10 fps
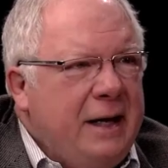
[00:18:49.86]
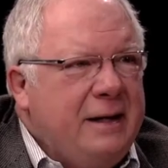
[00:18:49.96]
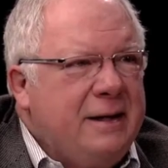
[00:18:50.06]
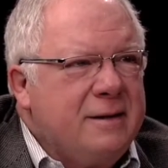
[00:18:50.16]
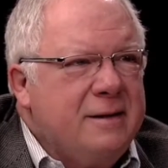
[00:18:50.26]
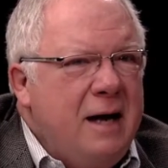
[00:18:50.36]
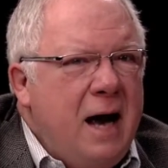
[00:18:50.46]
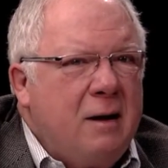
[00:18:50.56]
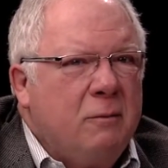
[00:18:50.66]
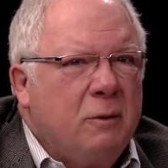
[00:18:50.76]
It does
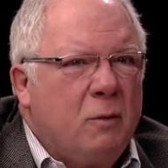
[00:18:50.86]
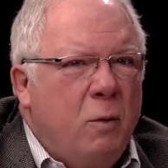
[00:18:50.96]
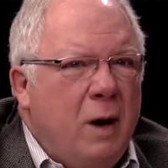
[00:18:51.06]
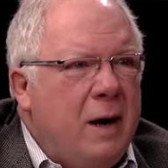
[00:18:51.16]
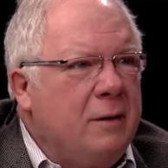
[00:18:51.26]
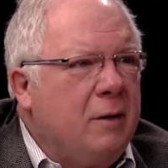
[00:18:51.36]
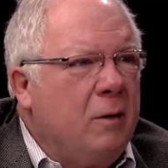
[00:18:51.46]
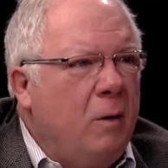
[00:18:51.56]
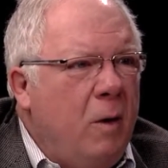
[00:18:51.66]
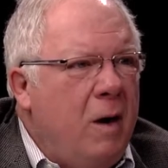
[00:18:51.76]
not require the
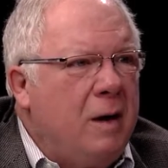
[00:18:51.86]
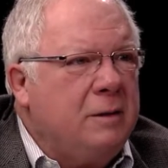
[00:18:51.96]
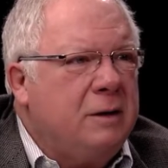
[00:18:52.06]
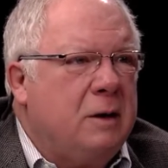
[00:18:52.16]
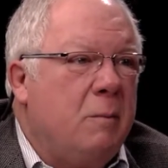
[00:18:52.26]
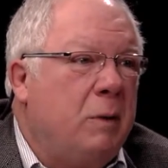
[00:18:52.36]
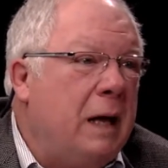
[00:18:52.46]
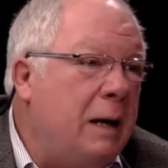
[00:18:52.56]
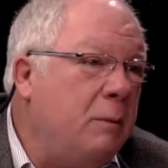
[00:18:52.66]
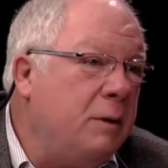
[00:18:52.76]
law to
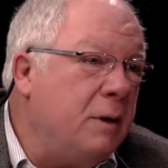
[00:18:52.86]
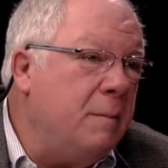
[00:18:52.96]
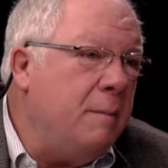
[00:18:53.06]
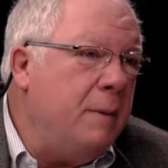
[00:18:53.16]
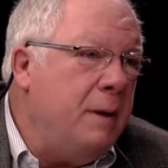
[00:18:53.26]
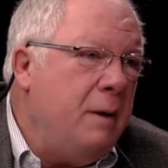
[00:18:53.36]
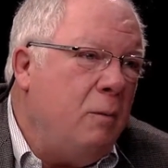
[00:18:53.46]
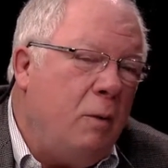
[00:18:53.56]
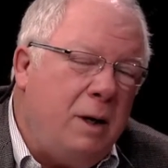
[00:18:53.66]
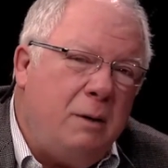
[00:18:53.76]
comply with them.
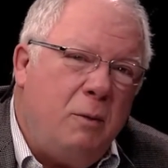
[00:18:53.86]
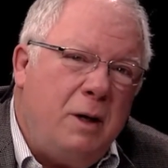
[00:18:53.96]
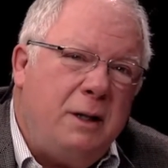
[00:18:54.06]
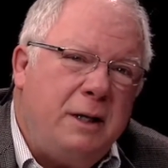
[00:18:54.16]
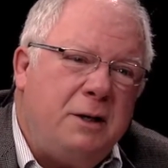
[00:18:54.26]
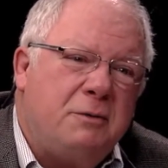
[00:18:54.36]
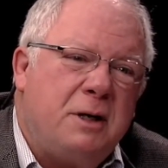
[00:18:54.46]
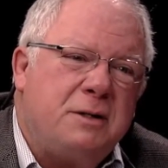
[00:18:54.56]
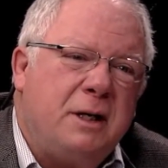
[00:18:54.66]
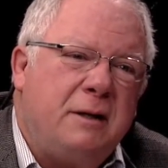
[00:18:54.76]
One of the
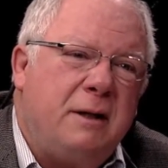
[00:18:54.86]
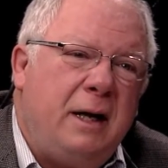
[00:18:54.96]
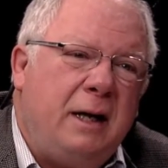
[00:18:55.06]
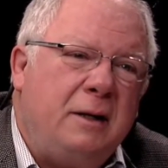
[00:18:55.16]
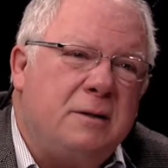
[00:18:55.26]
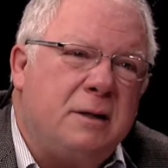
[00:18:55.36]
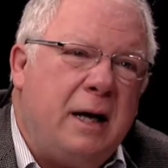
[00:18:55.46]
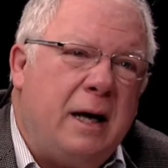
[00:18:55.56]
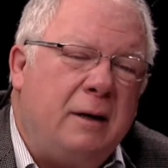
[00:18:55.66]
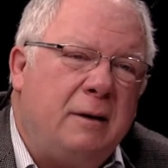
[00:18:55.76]
interesting things
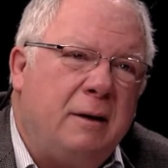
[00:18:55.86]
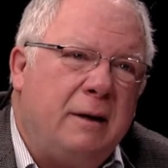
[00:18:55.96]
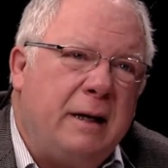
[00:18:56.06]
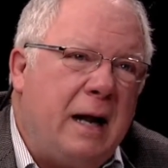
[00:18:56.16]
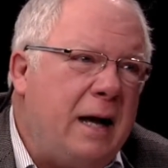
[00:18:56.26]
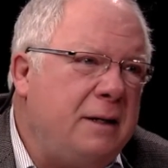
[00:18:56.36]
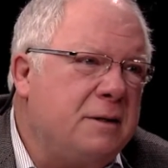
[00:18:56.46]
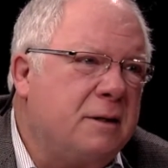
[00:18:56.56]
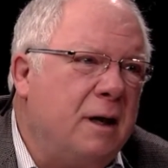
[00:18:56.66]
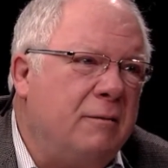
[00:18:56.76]
that I
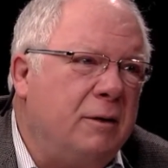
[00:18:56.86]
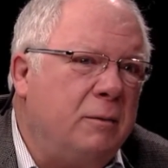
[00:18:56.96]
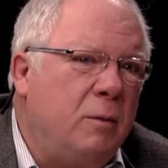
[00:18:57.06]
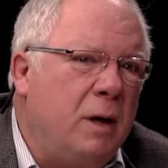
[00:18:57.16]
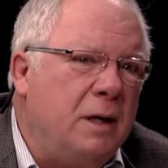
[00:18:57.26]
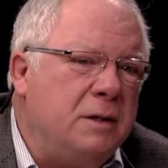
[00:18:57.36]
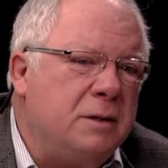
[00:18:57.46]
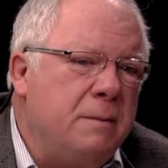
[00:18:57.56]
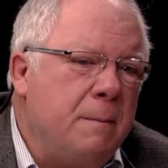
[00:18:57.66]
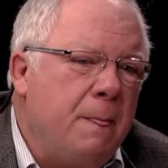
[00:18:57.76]
discovered
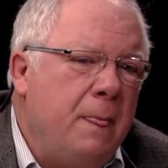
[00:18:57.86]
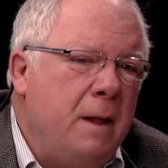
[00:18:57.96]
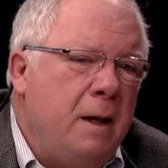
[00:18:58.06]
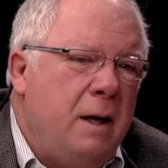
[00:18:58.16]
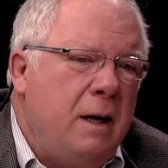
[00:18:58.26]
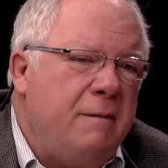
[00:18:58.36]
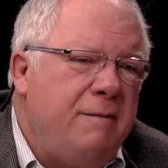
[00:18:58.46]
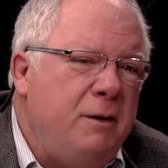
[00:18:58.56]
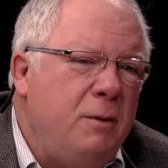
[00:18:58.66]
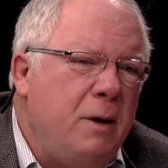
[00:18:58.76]
was,
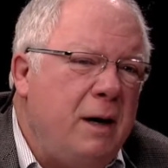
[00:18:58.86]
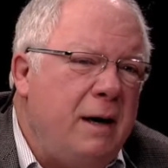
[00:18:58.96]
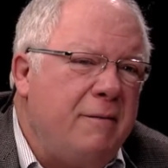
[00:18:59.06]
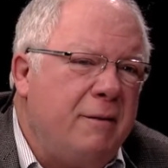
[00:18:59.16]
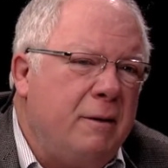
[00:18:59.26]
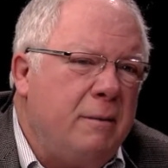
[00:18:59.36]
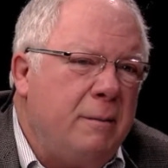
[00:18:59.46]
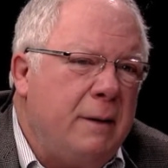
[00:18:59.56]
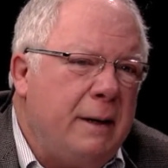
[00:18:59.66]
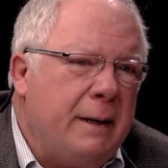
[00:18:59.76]
if you ever
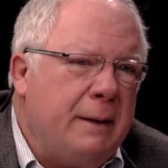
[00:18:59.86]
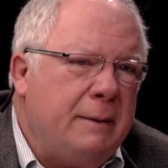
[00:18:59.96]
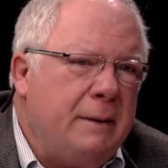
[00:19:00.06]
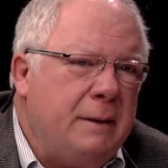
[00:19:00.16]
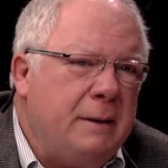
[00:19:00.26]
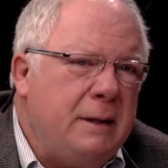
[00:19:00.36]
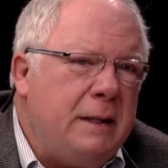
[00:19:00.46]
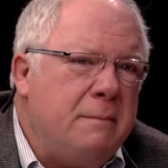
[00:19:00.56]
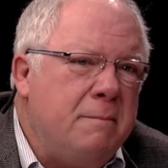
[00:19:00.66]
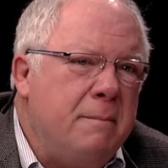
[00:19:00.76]

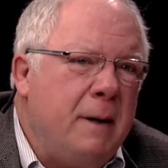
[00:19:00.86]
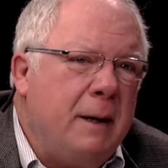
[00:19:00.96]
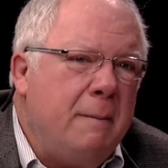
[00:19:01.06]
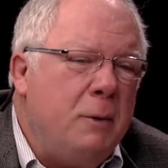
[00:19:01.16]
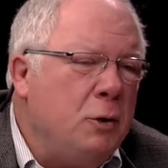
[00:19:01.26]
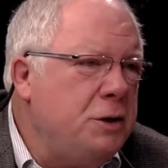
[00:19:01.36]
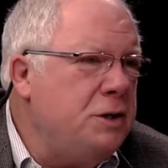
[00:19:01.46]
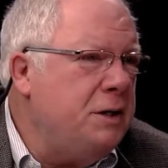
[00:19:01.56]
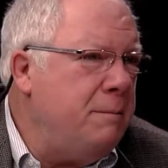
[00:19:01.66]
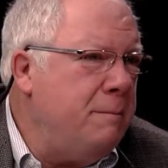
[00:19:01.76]
need
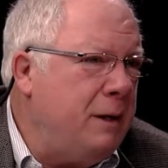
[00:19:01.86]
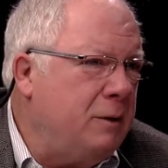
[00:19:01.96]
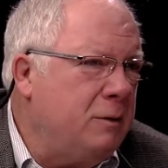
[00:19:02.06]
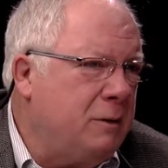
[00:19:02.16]
emergency medical